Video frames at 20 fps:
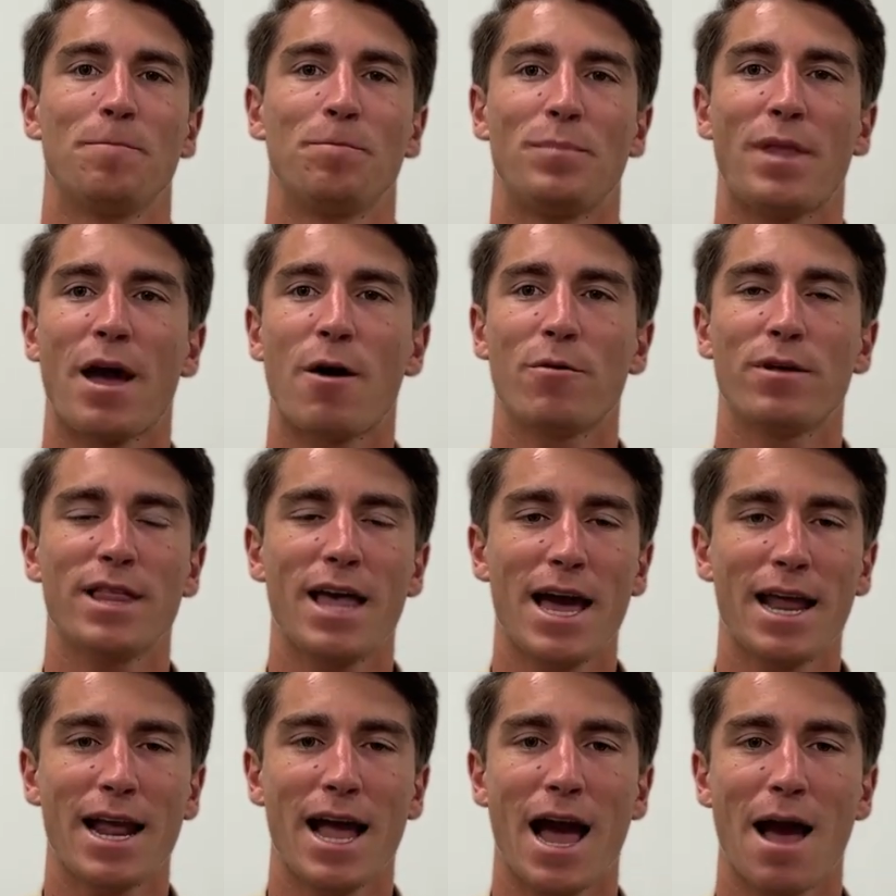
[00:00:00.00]
Now when
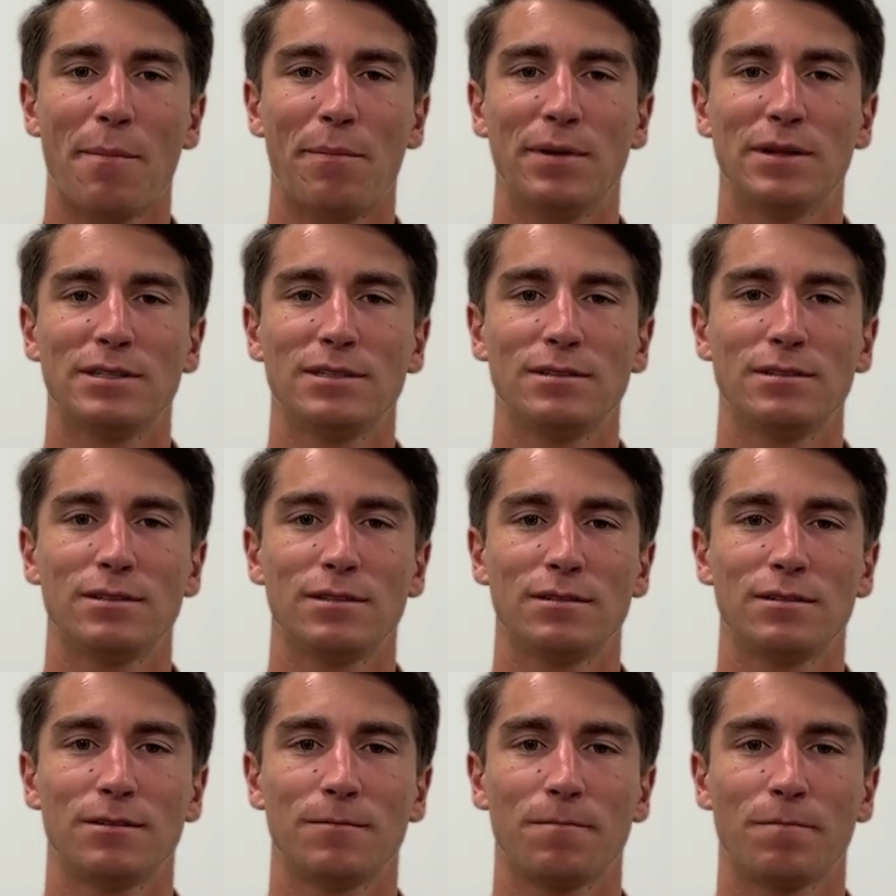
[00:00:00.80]
that
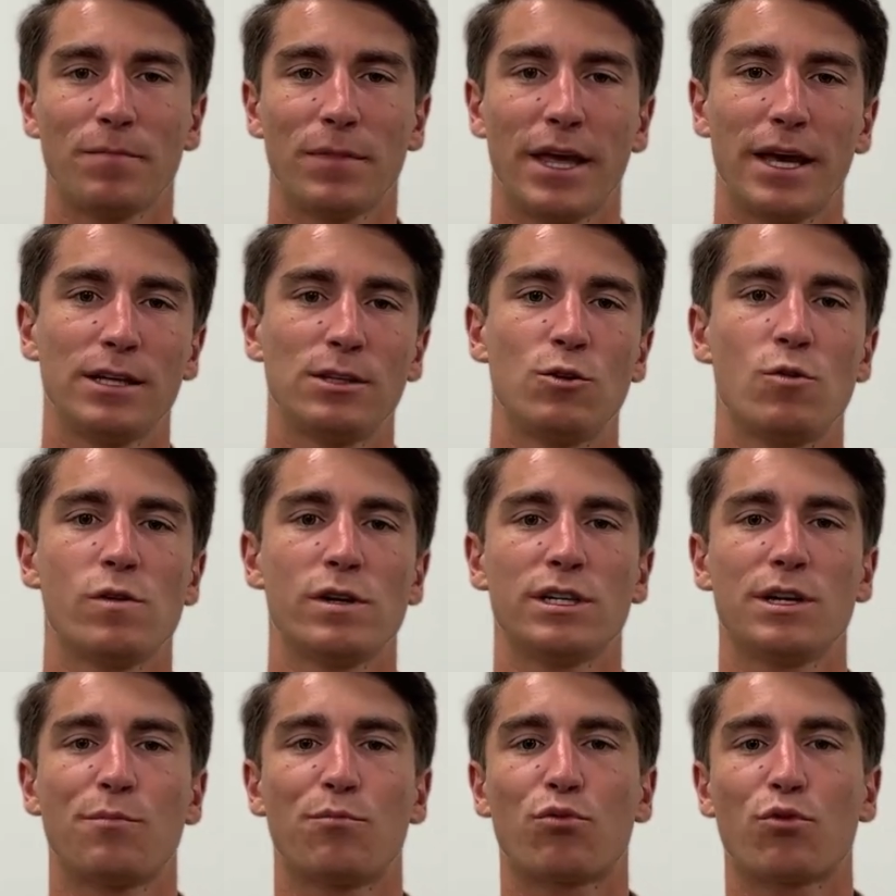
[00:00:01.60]
happens, it's
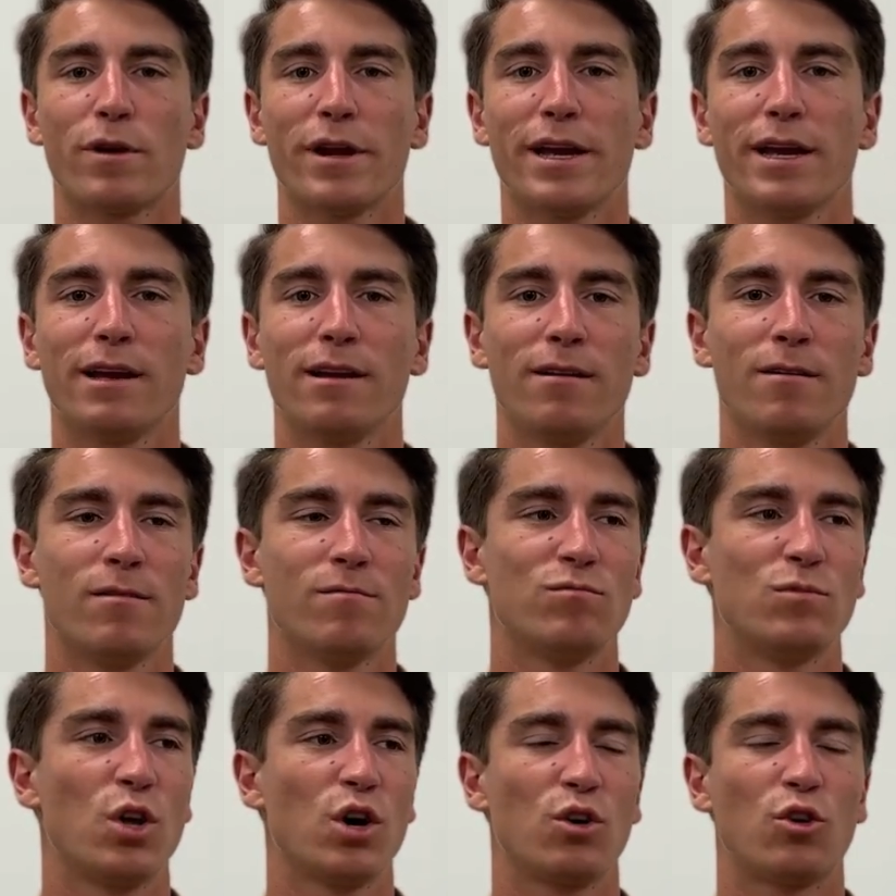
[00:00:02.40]
going to bring
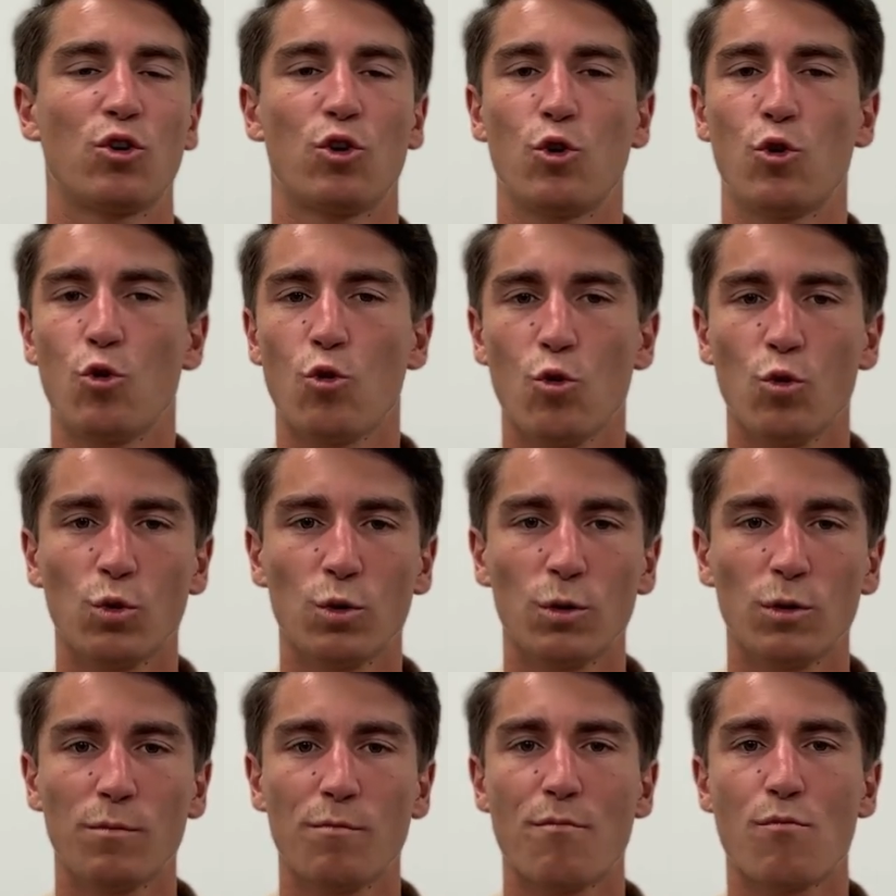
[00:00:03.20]
the
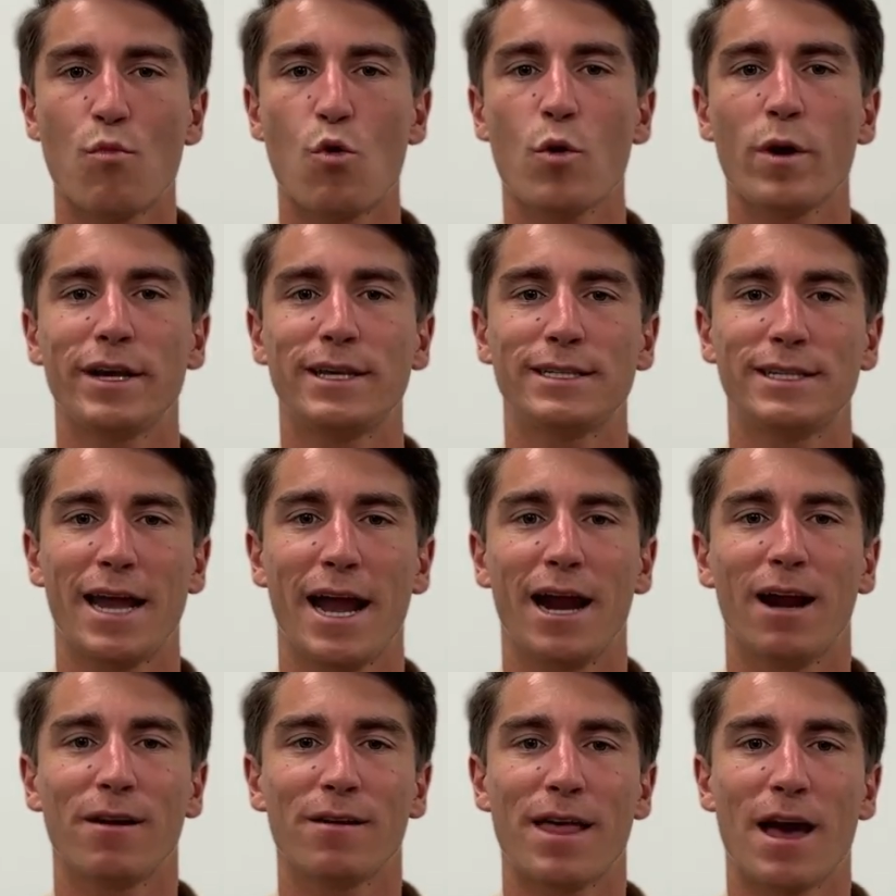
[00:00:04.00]
cool, moist
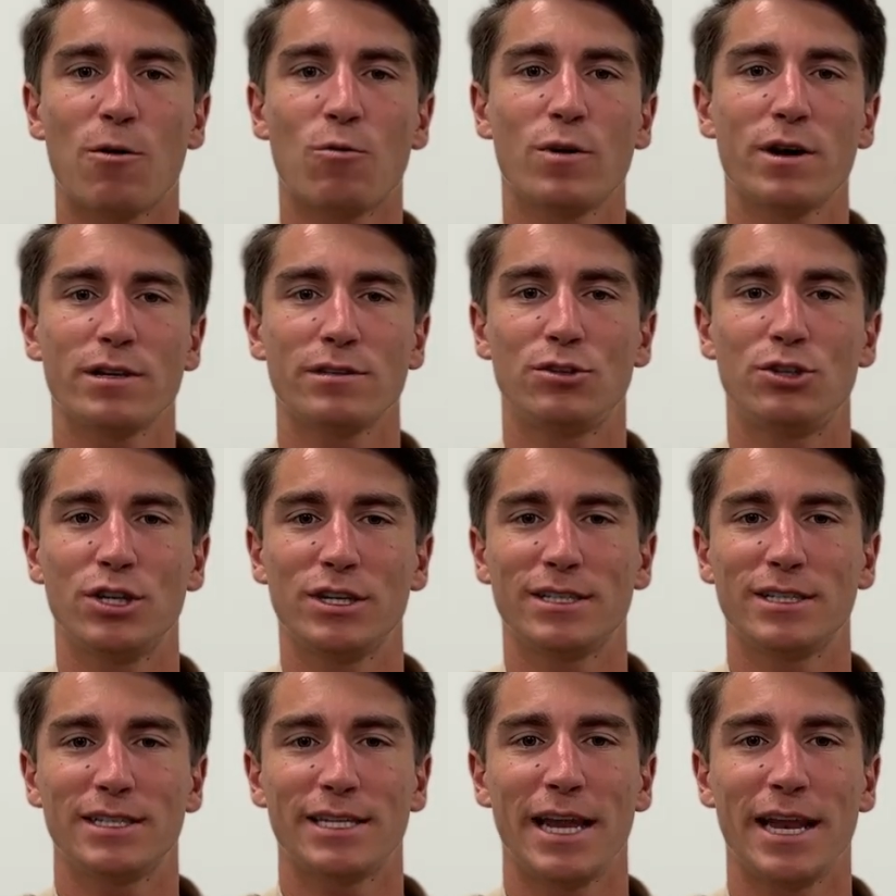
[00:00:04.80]
air that was
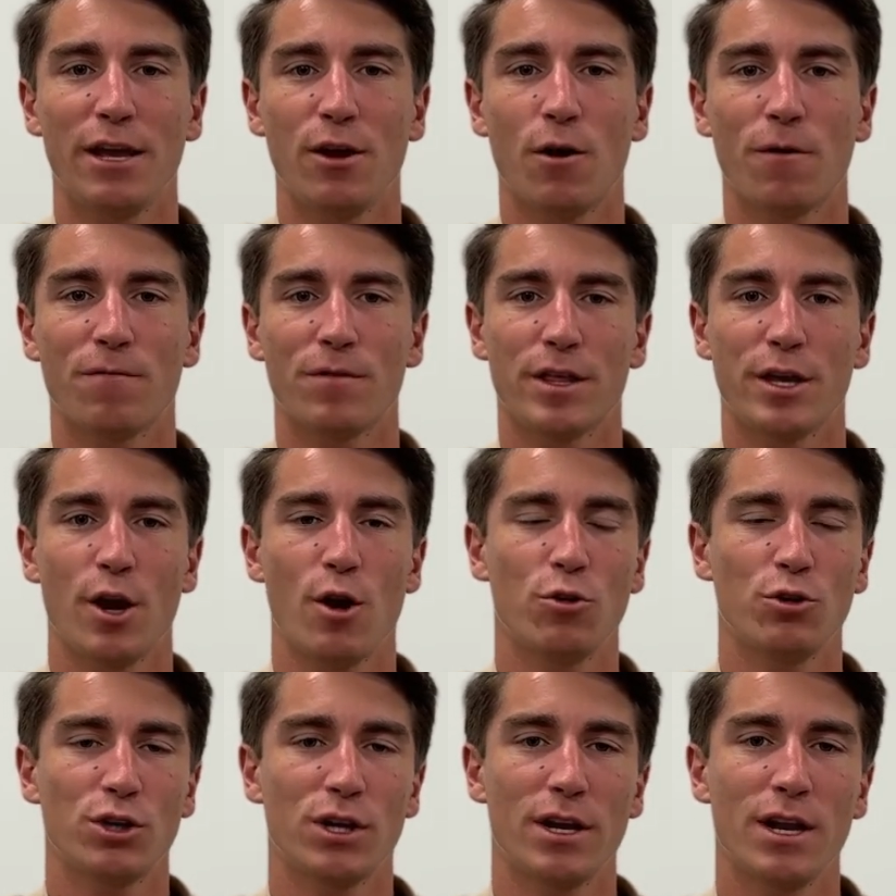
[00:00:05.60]
just sitting over the
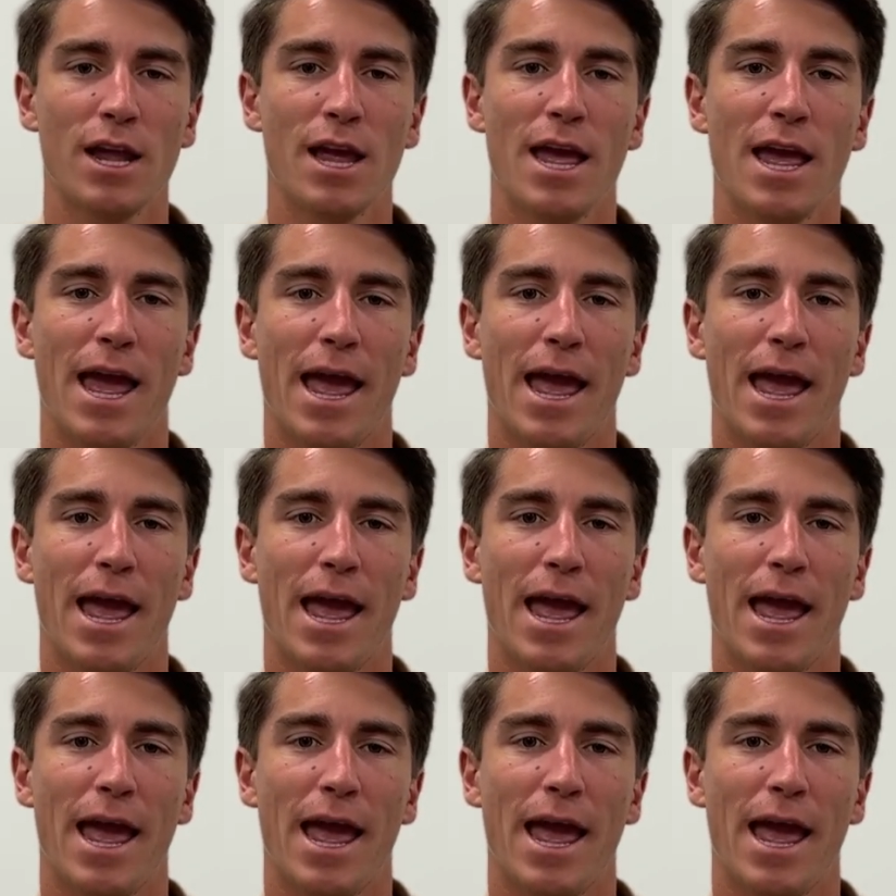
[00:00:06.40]
ocean,